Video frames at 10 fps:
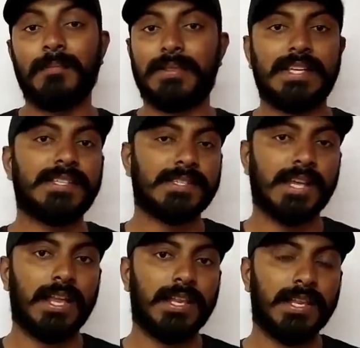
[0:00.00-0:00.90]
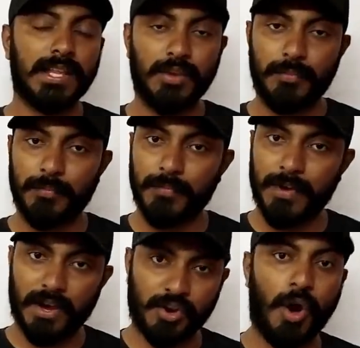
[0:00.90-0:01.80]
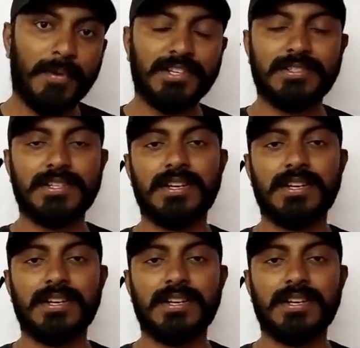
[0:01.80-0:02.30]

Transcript: please leave a comment.